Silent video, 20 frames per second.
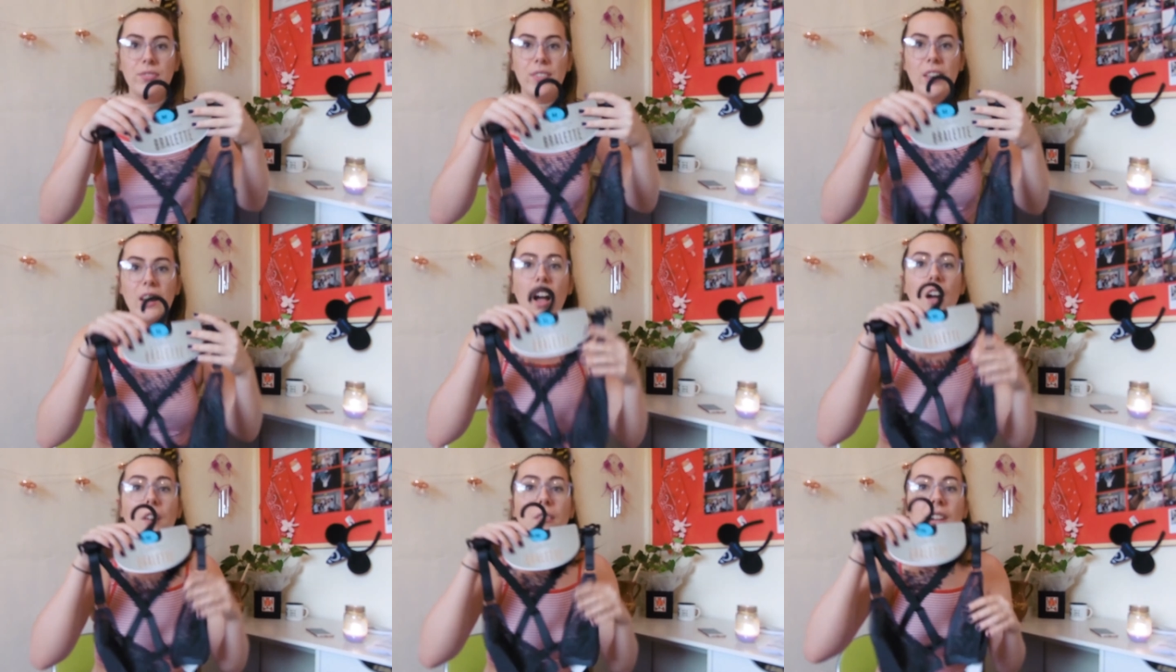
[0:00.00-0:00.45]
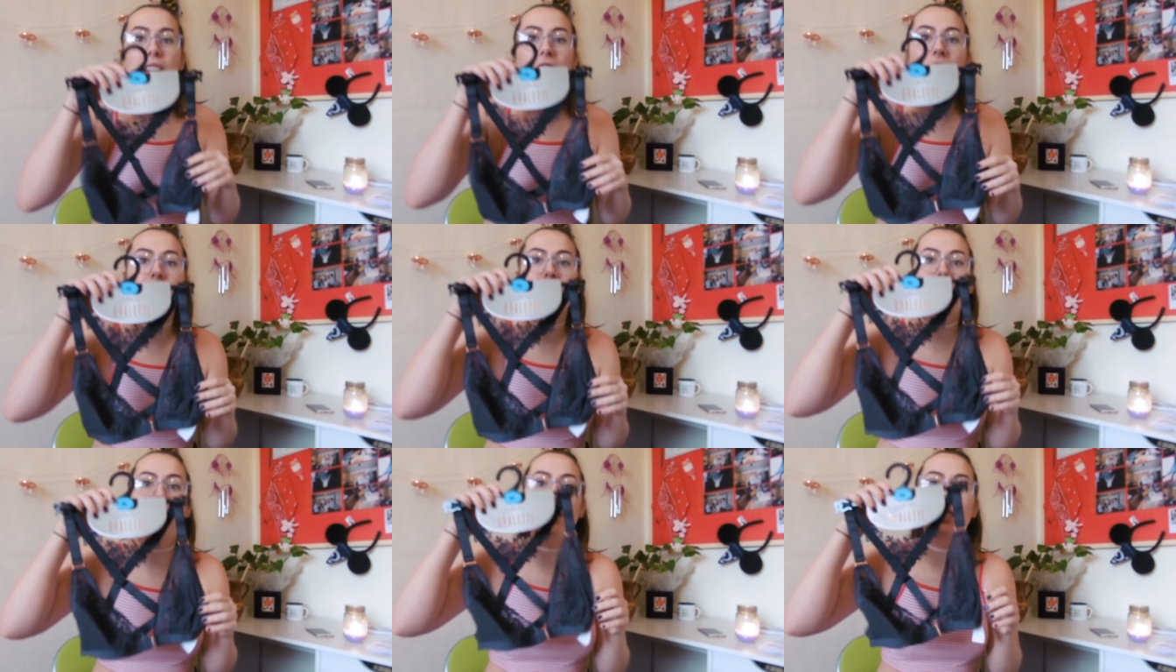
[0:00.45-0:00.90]
They are really
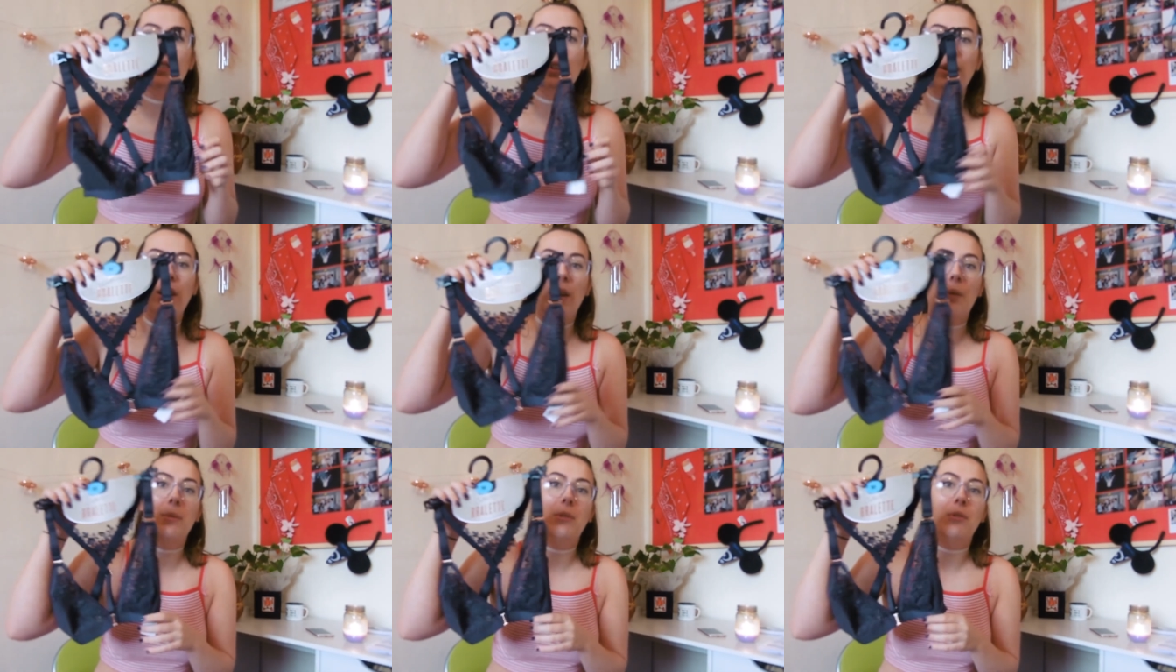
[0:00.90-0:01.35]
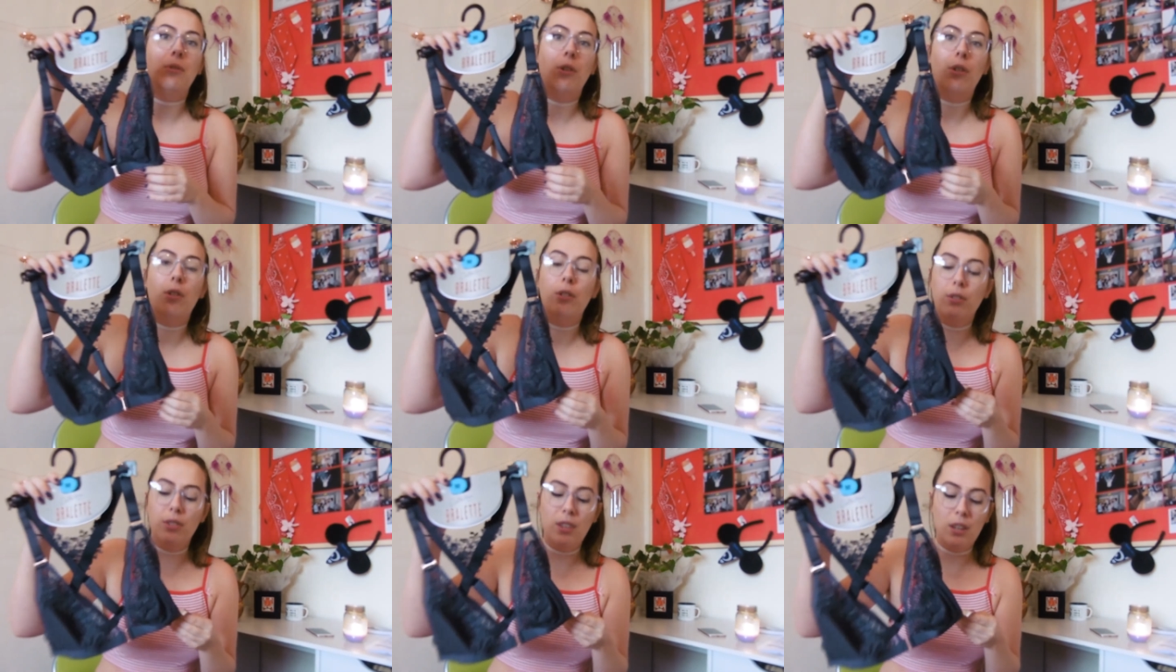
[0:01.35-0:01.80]
cute, don't get me
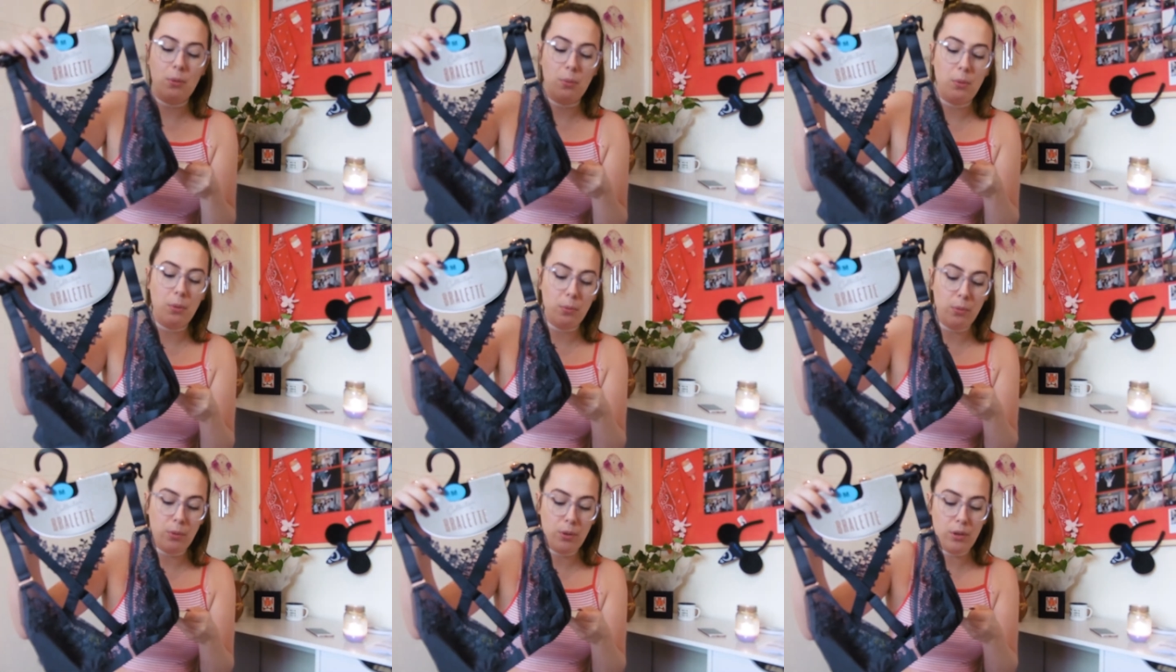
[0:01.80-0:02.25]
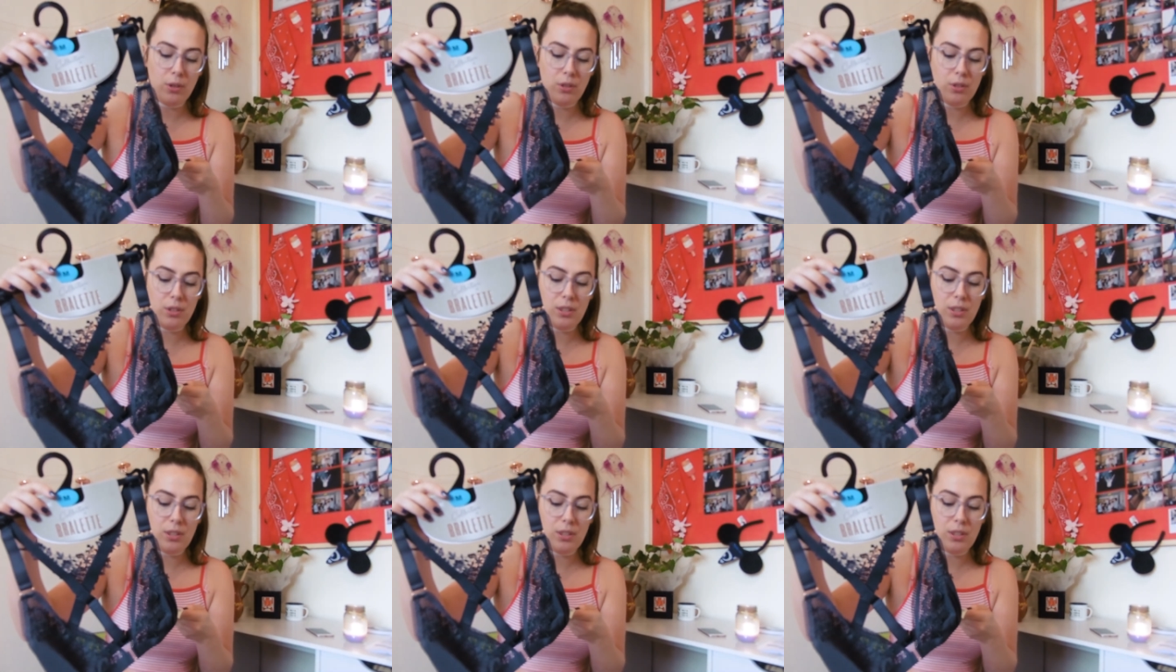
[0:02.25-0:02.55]
wrong. This one was